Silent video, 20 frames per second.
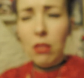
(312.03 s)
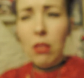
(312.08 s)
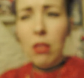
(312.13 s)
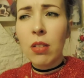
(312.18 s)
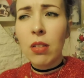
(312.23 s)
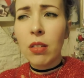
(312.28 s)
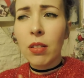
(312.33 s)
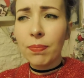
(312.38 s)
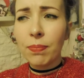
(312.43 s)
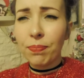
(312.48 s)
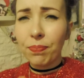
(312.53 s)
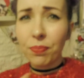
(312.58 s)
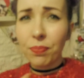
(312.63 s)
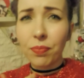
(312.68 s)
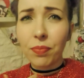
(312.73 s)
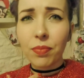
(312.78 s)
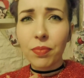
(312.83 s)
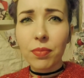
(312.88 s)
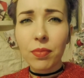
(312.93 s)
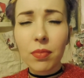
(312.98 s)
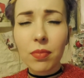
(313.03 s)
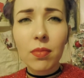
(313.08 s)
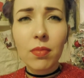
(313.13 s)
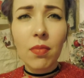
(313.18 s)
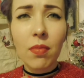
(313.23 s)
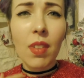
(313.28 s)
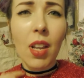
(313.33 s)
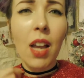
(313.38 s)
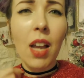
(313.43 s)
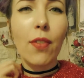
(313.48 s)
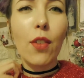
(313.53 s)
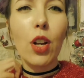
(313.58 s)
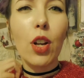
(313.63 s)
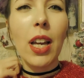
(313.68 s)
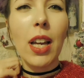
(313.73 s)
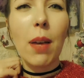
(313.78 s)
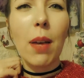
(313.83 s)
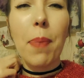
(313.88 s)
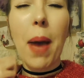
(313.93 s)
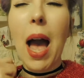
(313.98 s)
I've got
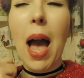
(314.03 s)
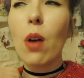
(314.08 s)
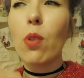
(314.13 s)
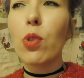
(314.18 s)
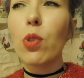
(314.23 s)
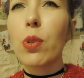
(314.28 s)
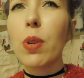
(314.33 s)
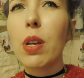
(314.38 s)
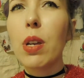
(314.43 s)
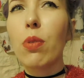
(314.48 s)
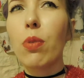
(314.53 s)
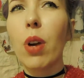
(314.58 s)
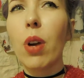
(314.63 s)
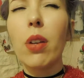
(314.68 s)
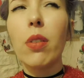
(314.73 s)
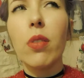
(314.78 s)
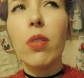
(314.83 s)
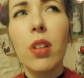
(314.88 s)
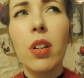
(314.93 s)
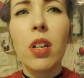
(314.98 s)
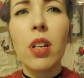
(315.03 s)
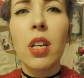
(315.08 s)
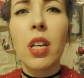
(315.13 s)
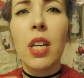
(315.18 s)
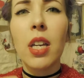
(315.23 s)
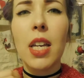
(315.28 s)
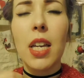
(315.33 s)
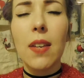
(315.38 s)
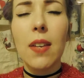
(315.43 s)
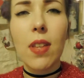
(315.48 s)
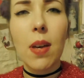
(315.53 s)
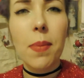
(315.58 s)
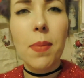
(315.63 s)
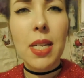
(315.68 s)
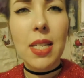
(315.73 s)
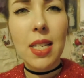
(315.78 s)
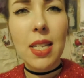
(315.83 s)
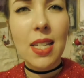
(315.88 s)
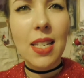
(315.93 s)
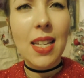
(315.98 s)
like a powdery throat, if that
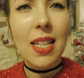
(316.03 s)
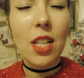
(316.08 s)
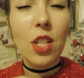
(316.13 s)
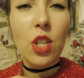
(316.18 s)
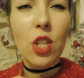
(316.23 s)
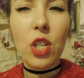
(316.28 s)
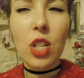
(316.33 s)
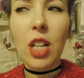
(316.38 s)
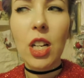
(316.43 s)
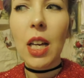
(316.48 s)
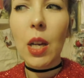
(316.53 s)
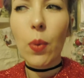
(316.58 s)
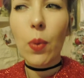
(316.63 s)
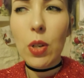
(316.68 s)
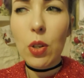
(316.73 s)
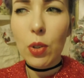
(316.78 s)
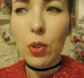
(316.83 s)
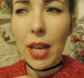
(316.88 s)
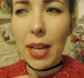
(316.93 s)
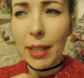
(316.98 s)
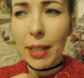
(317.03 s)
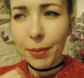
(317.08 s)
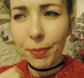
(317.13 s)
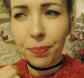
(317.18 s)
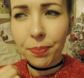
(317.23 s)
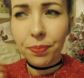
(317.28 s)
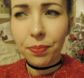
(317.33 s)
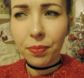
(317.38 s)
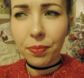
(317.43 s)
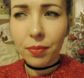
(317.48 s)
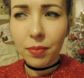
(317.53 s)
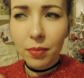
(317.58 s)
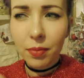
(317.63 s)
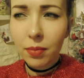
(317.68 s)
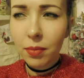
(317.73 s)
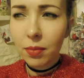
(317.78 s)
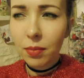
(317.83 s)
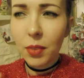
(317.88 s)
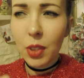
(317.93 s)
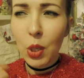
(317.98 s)
makes any sense. You know like when you're like,
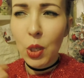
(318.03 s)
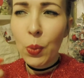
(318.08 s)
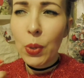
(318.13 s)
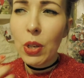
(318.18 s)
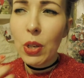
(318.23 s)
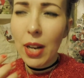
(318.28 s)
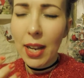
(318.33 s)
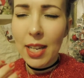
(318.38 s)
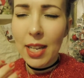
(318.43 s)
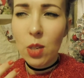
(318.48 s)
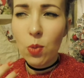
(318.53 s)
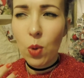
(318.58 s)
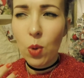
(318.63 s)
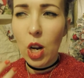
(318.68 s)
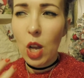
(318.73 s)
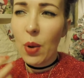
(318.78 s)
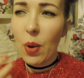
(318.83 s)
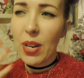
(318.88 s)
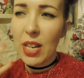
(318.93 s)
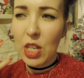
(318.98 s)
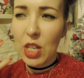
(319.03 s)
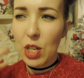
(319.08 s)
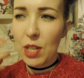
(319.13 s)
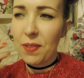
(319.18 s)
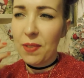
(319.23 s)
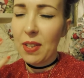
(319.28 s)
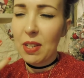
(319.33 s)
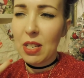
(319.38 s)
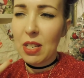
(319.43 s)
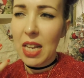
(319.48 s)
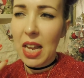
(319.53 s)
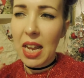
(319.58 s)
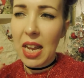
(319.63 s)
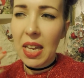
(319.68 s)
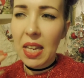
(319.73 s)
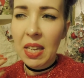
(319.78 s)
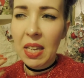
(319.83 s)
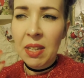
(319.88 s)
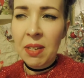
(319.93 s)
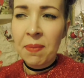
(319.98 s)
when you like swallow and it just feels like
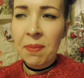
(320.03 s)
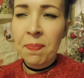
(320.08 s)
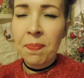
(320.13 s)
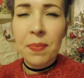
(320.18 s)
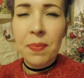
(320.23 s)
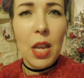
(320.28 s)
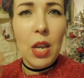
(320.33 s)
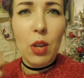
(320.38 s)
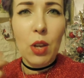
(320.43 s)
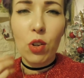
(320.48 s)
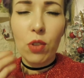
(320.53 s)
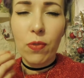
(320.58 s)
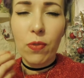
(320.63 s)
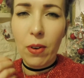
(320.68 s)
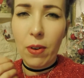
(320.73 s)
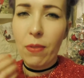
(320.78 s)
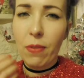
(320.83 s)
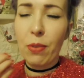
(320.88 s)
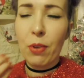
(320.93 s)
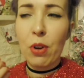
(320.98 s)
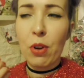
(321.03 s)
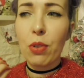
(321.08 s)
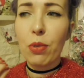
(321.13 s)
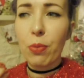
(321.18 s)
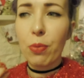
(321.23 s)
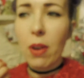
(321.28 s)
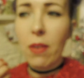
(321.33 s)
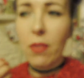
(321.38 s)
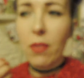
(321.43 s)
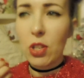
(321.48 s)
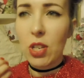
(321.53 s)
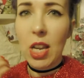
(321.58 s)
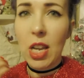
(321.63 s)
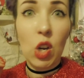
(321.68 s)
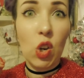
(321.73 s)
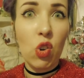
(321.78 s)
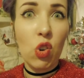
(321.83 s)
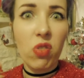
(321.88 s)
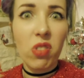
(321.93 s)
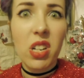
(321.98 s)
your throat, your throat feels
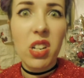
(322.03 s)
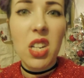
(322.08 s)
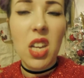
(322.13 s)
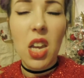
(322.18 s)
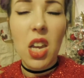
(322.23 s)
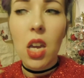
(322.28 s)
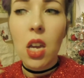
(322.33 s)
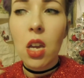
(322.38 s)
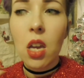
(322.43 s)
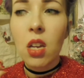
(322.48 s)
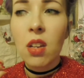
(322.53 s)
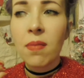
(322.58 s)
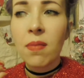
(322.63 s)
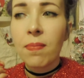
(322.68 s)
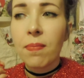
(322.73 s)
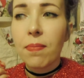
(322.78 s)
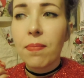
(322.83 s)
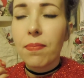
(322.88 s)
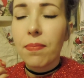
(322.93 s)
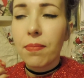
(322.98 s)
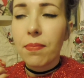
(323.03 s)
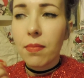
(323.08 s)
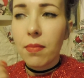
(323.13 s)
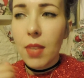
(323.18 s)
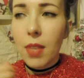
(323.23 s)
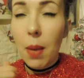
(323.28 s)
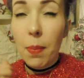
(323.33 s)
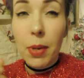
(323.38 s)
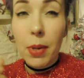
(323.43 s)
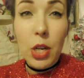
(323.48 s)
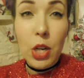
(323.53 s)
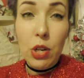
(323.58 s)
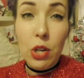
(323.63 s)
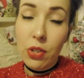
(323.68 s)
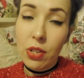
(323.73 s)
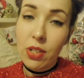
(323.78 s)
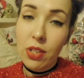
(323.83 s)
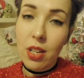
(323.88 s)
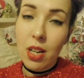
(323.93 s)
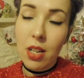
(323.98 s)
like gritty and my nose
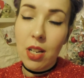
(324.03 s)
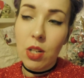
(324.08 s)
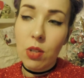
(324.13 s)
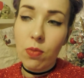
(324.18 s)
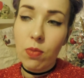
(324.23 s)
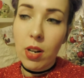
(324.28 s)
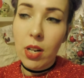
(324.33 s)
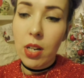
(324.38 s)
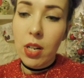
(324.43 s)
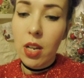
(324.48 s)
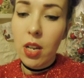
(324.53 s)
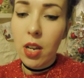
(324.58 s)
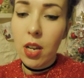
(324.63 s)
is starting to run.